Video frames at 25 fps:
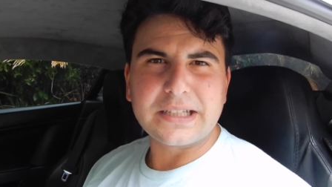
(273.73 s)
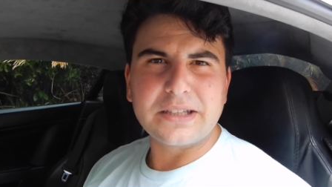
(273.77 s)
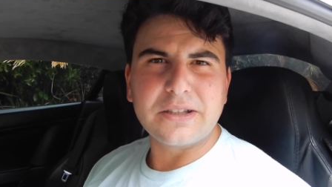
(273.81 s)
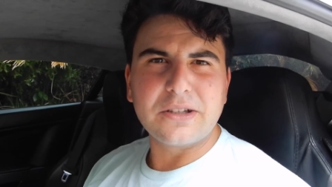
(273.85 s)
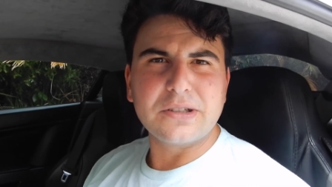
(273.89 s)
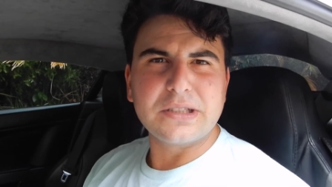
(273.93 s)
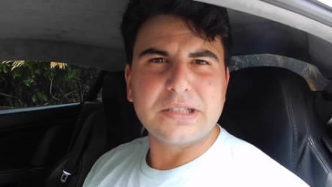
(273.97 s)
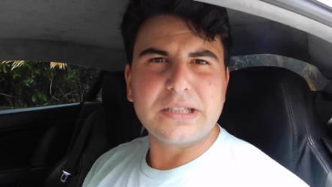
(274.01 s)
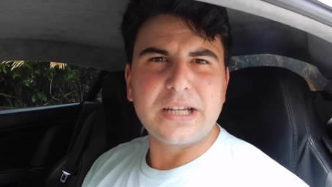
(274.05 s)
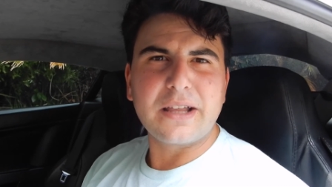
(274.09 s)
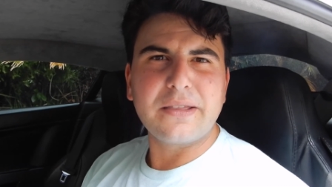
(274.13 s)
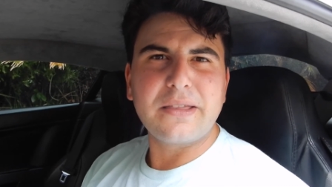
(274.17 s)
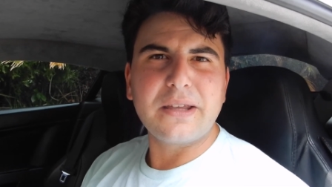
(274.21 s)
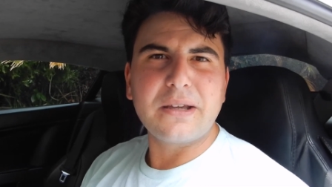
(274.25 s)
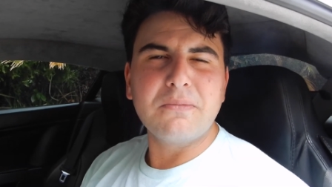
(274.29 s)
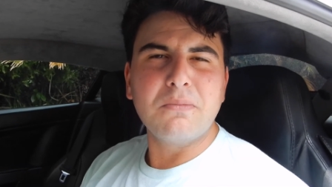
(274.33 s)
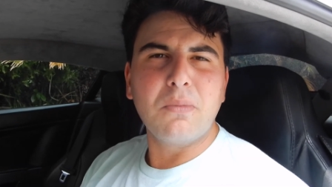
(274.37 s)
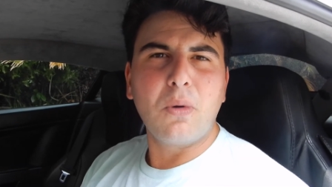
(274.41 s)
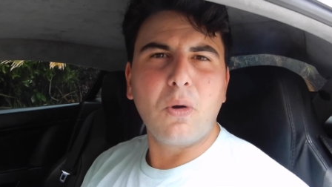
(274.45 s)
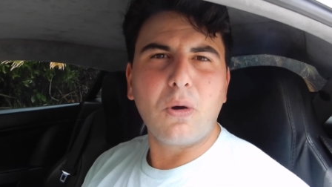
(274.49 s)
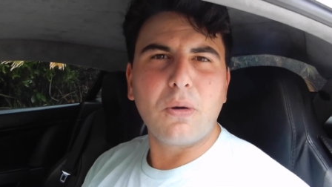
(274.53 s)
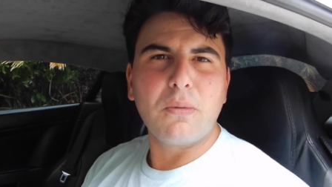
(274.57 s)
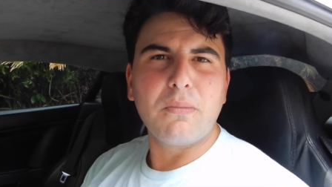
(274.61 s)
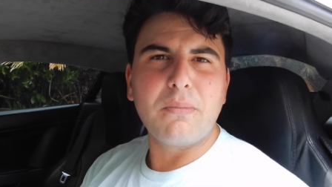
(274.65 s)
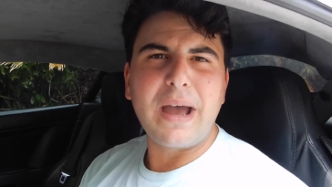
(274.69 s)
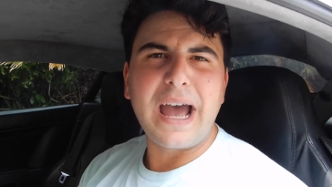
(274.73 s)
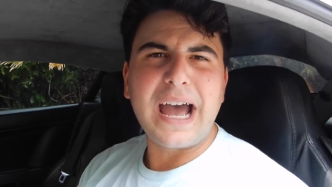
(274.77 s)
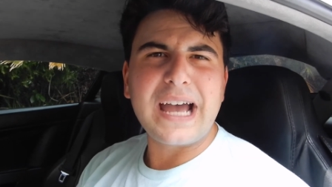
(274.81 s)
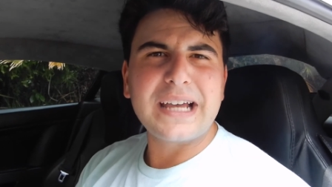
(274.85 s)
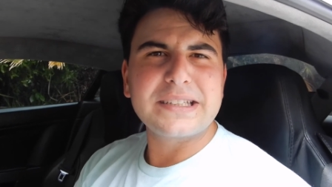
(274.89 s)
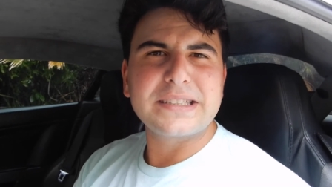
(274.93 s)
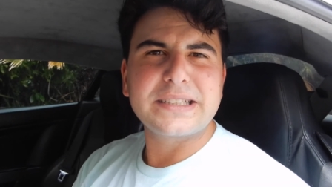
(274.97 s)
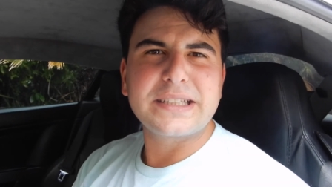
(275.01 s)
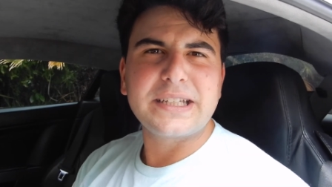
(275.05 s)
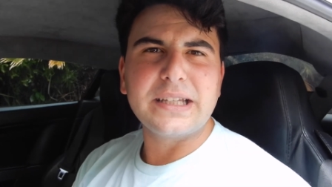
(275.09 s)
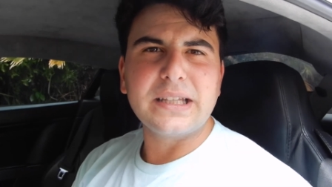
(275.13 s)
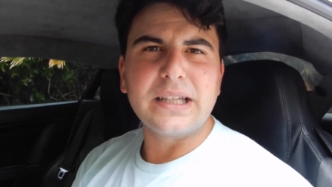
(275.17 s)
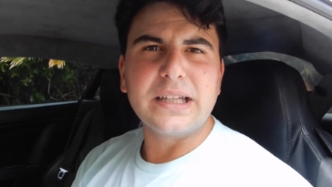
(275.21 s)
And there's nothing more
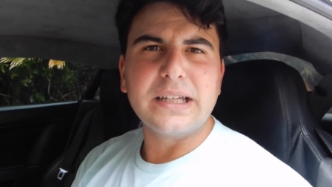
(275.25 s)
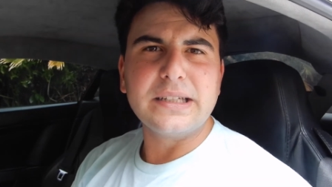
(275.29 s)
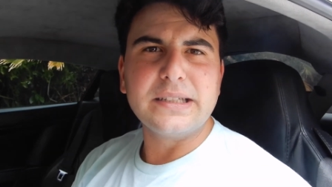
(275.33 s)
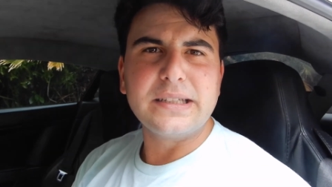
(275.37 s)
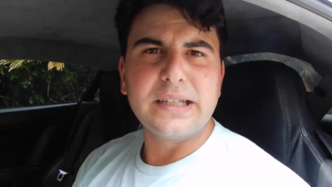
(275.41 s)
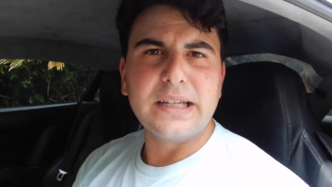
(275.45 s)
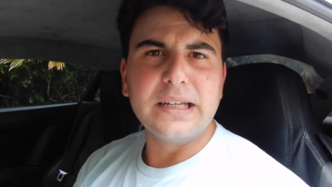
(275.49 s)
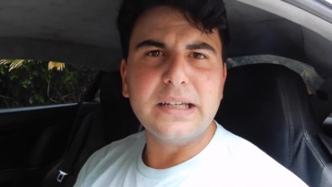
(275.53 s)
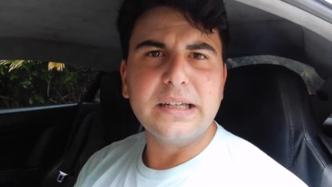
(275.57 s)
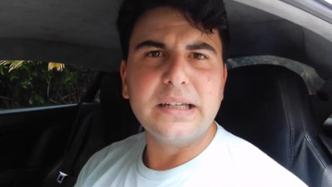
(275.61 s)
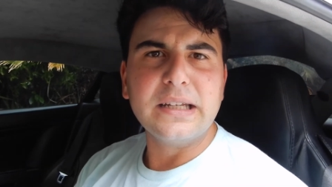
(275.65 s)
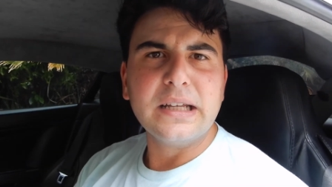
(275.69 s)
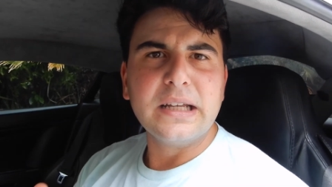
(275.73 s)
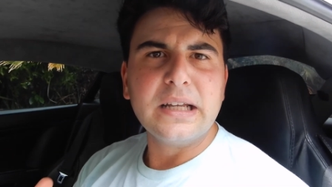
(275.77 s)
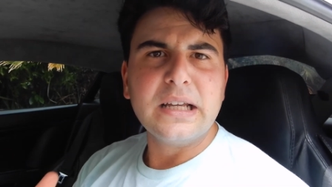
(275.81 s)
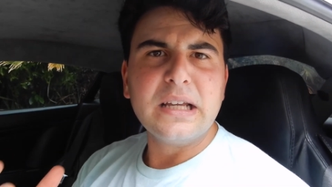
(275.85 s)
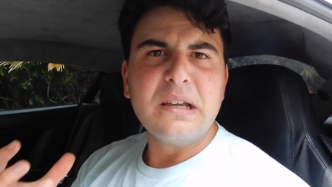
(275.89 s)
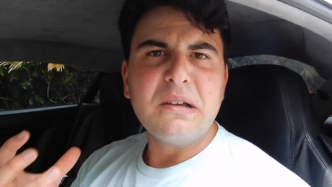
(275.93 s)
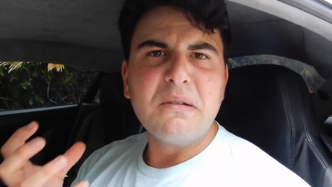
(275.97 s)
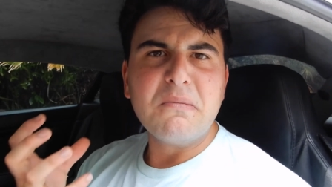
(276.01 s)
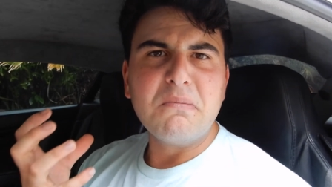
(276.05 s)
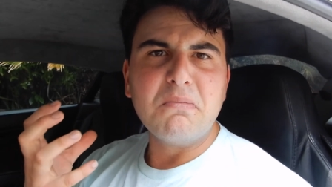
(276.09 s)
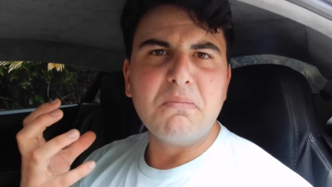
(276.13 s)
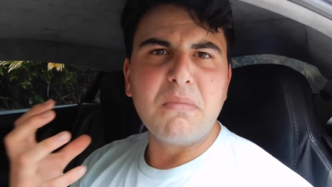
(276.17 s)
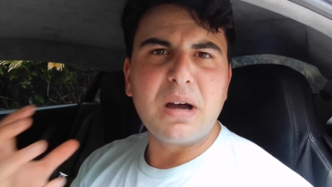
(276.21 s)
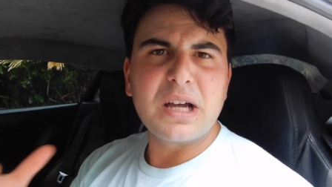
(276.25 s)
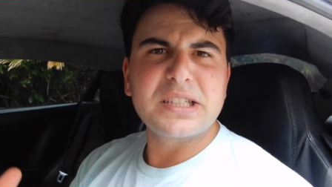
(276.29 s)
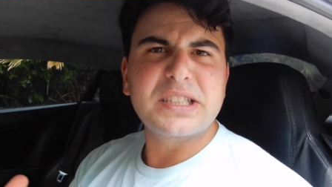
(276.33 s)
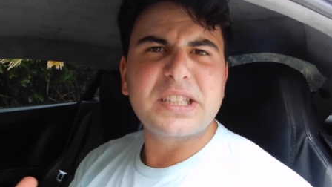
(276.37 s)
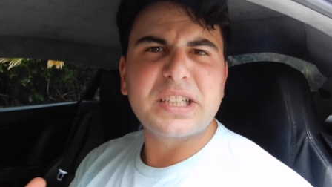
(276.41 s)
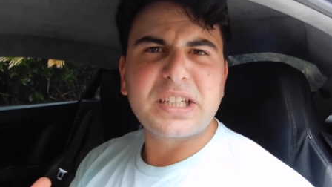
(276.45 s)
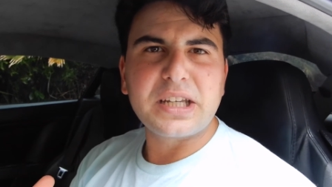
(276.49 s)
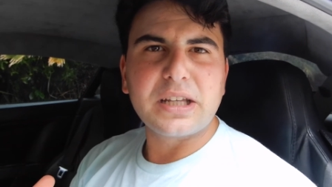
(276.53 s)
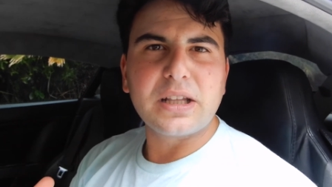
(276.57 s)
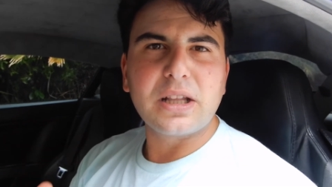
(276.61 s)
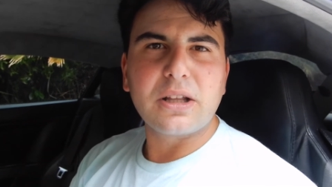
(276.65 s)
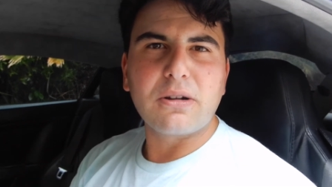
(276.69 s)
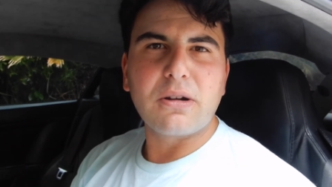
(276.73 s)
masculine and
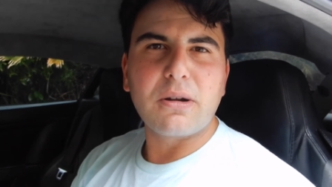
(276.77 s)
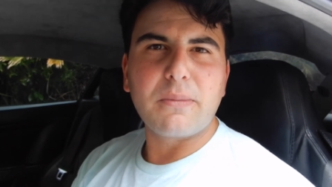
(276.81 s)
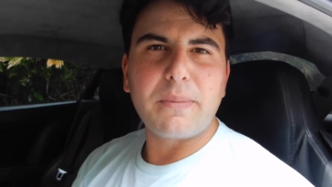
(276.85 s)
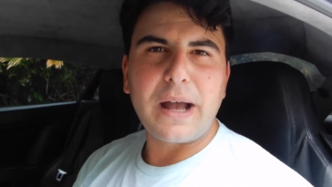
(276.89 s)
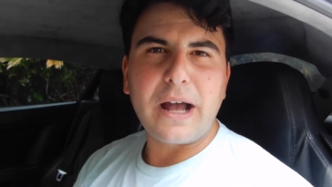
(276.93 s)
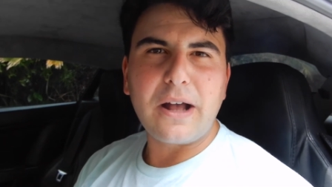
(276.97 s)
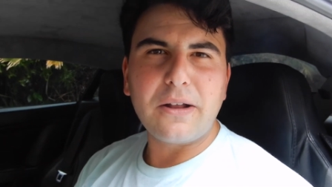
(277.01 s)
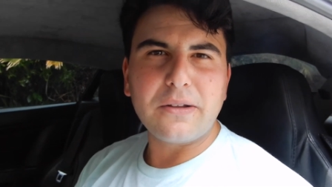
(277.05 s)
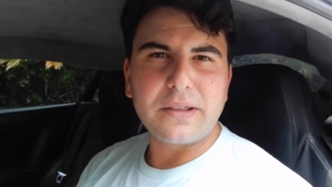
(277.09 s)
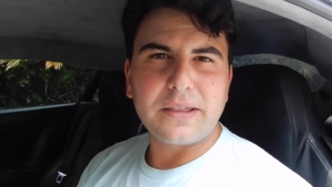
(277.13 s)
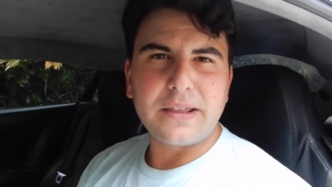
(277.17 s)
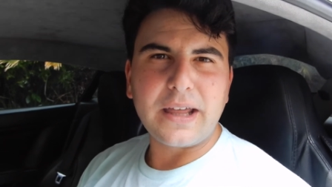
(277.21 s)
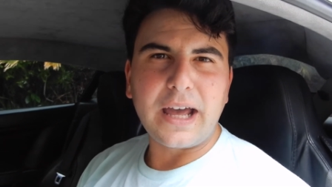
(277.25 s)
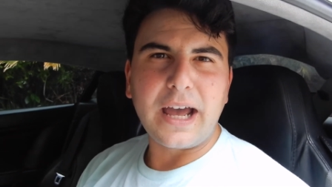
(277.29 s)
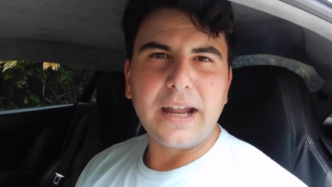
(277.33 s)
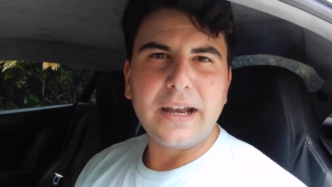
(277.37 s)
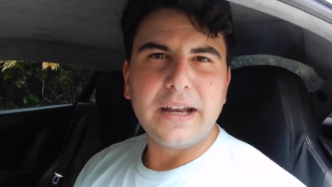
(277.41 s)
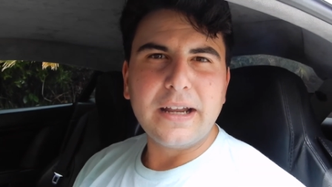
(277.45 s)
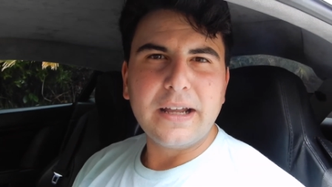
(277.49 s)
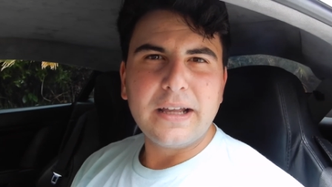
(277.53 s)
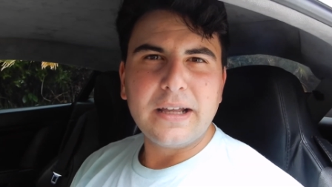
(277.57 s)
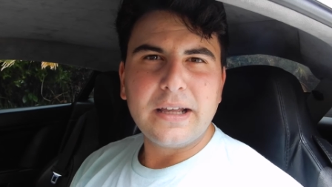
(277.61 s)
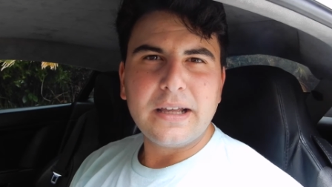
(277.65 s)
muscular about that.